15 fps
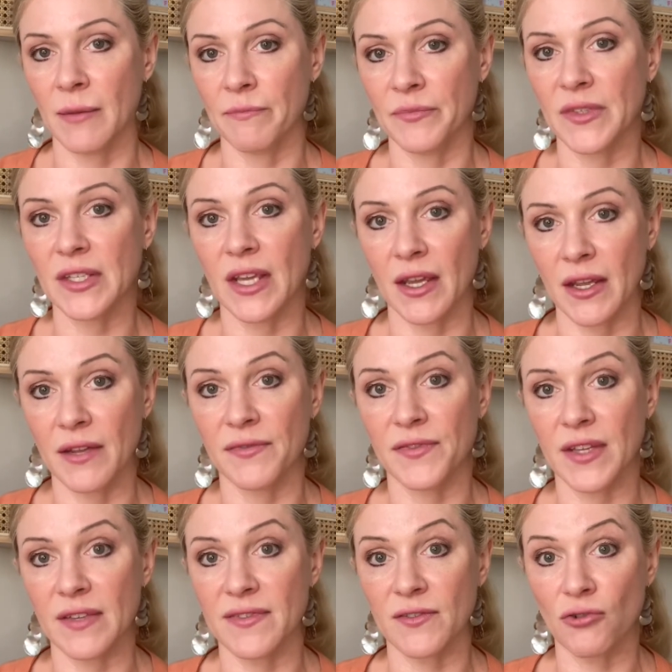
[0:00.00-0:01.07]
yeah,
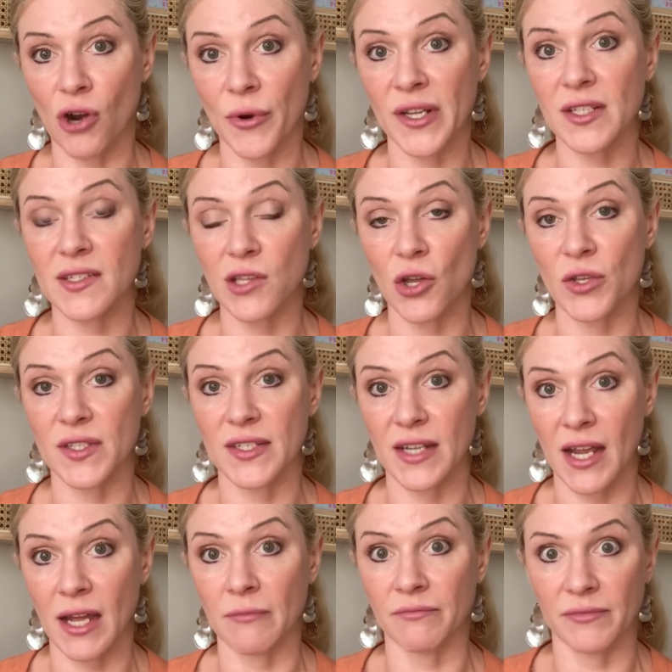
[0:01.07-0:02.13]
if growing slows
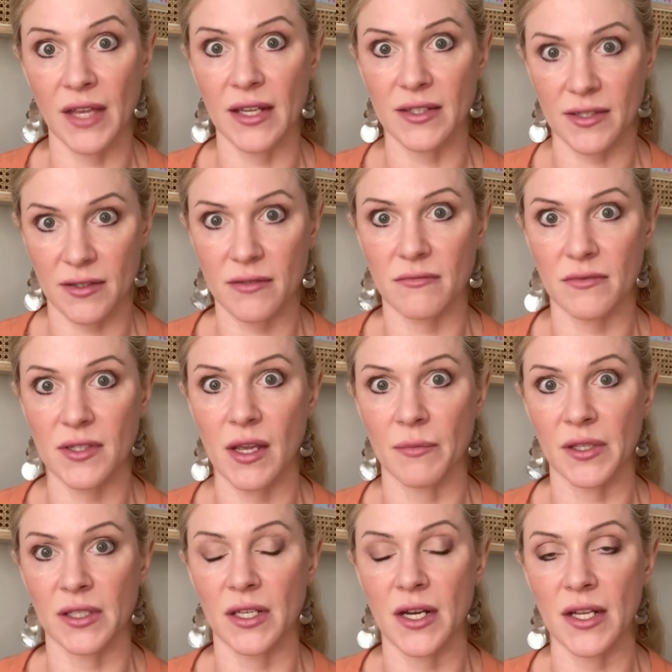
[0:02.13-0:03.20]
down, that's
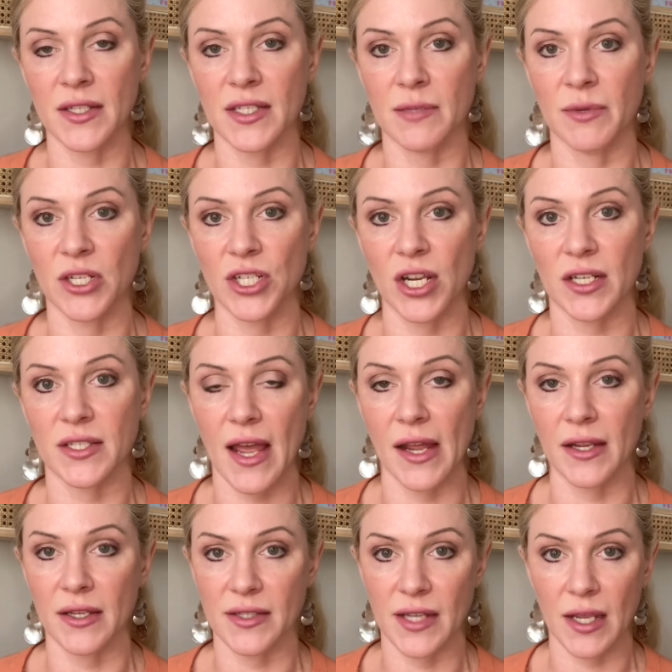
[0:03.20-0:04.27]
something that needs to be checked
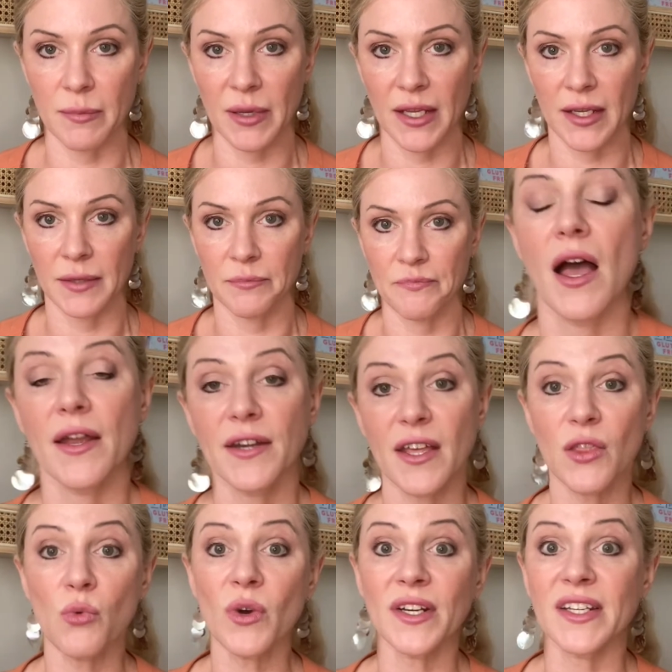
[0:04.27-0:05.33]
ASAP.
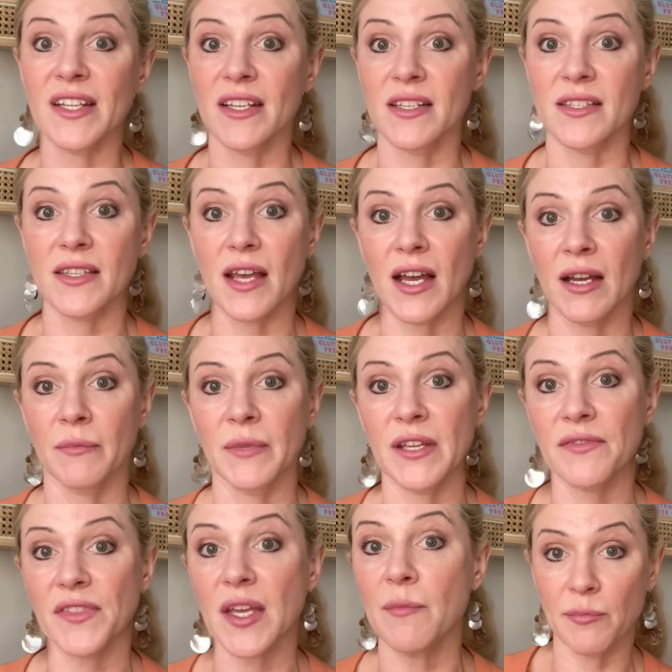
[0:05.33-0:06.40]
Another one is
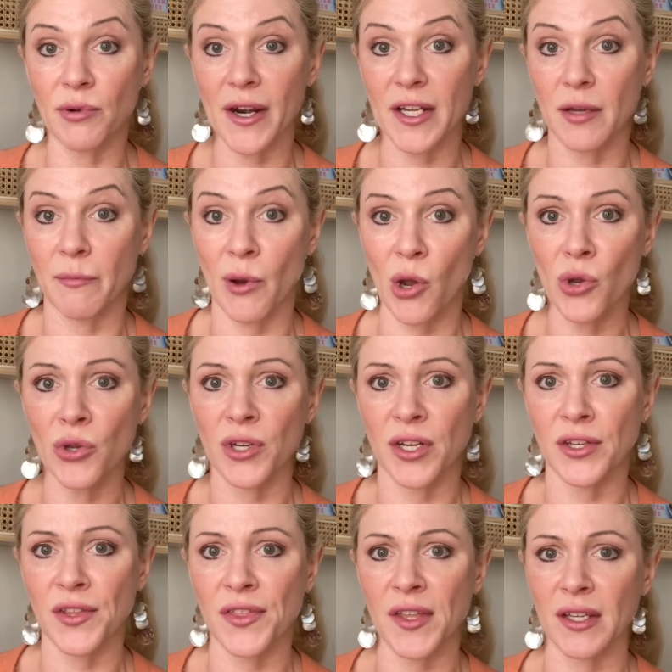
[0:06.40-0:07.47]
if they break a bone and
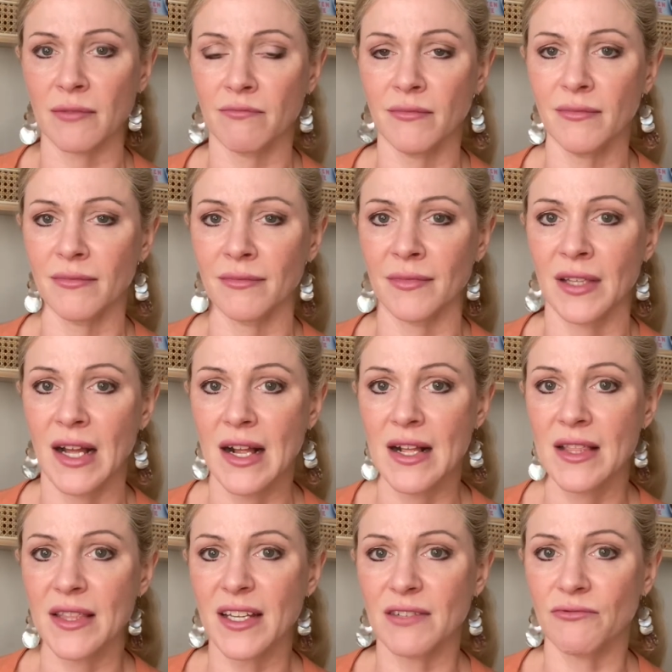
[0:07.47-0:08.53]
you think,
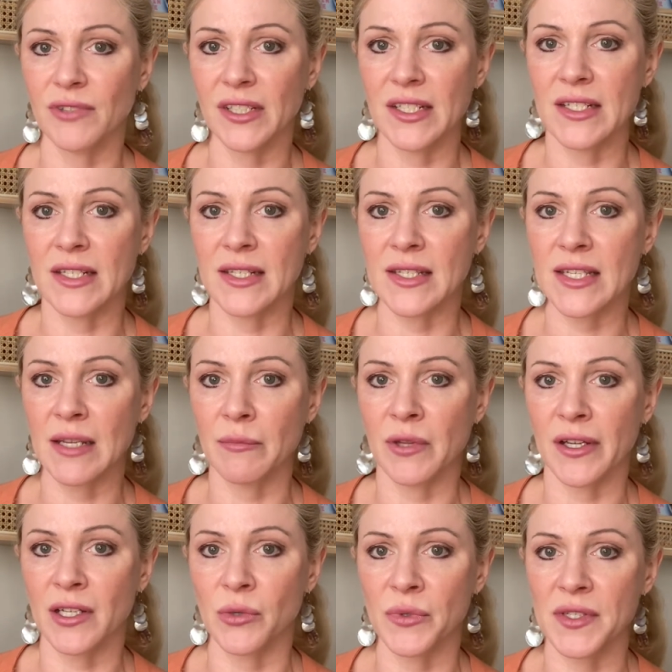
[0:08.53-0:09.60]
it really didn't seem
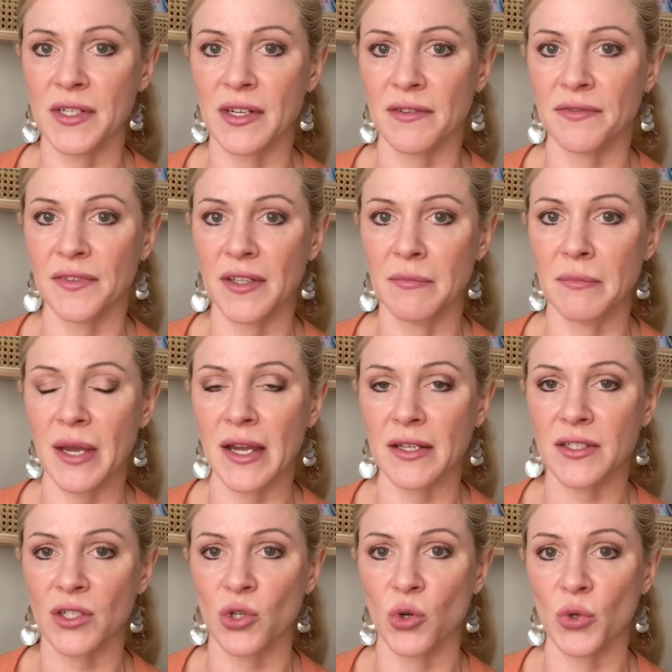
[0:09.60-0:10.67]
like it was enough impact
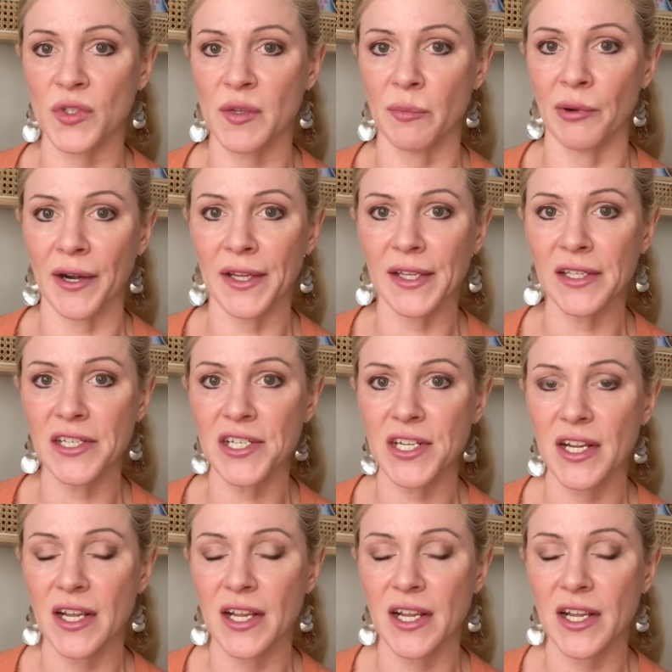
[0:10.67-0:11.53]
to cause a breakage,